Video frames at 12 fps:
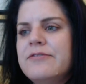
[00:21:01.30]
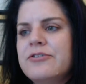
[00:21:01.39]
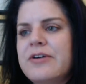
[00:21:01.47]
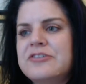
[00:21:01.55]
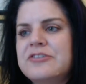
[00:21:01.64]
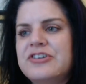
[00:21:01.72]

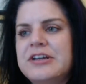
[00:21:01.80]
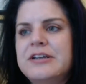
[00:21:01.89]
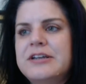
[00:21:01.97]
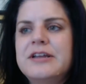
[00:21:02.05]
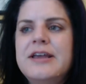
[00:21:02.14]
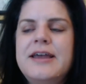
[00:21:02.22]

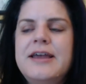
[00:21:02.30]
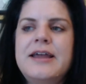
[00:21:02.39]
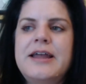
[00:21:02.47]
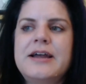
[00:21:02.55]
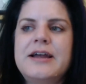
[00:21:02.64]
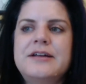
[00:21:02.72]
aggression,
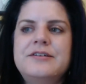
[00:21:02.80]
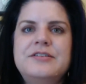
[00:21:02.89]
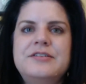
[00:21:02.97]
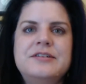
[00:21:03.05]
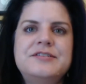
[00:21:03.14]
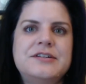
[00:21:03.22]
and
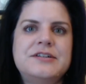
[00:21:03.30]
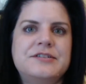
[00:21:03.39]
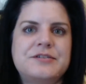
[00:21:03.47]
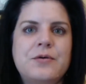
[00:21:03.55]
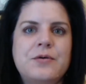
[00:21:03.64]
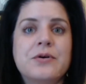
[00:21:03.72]
this
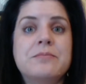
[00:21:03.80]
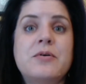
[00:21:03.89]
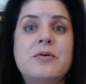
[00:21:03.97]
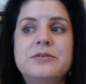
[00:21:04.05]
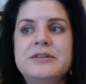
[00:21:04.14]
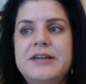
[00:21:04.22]
is
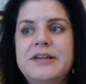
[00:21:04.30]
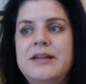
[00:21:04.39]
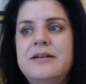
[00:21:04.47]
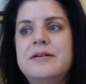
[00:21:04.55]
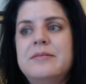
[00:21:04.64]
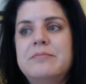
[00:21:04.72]

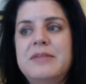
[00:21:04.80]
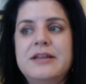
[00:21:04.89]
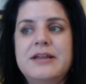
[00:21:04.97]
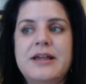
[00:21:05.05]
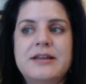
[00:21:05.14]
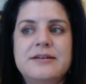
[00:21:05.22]
hormonally
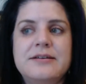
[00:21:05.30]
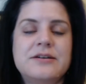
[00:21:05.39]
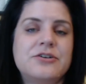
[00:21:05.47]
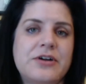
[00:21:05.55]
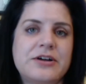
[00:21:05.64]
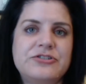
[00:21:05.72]
mediated
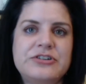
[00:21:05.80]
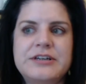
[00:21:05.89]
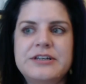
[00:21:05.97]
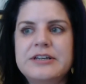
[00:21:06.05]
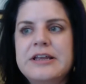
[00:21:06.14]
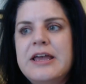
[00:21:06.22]

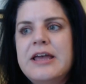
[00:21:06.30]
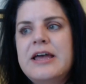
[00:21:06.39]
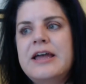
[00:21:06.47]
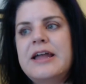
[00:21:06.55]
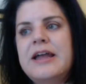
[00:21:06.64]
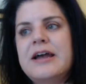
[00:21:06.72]
aggression.
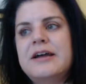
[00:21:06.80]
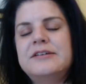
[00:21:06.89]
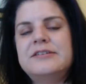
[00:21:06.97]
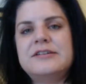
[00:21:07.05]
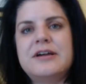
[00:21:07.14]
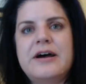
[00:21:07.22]

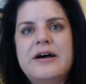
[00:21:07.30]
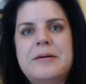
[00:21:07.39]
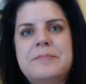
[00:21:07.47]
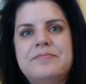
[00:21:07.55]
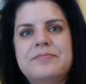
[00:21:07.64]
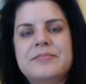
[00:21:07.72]
And
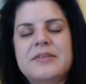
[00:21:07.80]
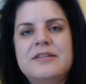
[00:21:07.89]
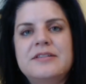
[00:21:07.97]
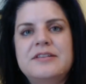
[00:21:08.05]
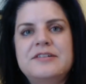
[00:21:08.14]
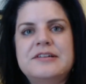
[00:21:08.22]

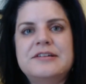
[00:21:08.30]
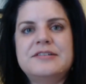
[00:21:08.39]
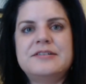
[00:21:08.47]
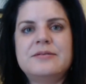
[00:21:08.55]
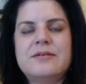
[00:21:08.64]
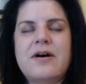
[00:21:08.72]
this
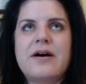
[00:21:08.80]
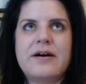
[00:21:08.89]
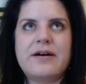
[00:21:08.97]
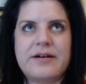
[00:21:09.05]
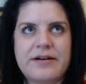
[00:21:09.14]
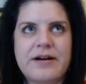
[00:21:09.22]
is
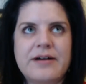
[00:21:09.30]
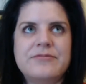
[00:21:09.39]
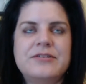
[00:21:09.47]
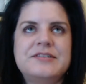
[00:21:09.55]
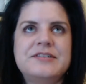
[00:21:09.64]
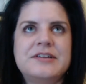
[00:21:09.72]

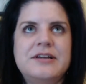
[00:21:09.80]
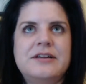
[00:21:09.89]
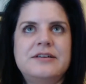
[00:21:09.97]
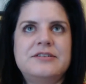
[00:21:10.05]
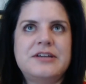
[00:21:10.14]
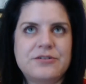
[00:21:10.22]

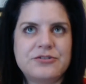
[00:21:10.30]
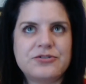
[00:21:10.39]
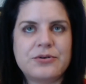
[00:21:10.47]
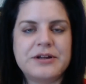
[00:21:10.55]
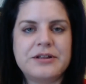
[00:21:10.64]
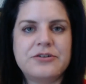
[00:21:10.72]
obviously
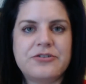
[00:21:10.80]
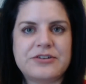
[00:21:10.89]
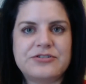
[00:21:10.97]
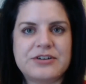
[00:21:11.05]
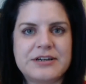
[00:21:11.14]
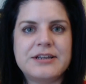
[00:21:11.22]
territorial
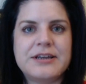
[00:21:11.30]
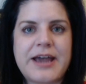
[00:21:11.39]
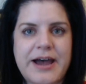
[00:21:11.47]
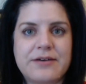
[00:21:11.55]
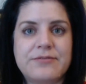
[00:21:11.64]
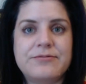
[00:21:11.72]
aggression can
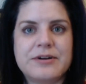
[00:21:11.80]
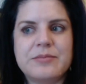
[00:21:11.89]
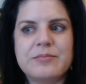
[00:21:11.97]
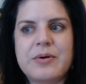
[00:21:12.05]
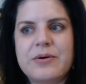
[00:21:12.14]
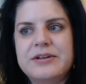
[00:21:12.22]
have a
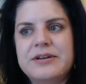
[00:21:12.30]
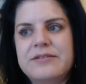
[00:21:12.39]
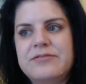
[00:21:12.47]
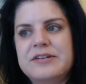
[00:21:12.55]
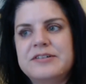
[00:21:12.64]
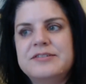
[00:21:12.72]
component
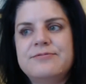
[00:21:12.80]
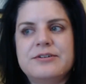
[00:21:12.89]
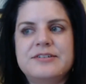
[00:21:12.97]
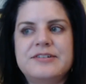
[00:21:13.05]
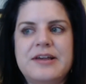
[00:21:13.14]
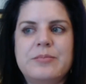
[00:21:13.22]
of this.
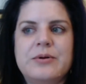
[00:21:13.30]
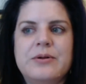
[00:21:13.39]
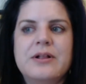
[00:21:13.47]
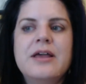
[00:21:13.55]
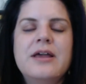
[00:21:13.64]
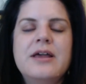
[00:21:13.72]
For example,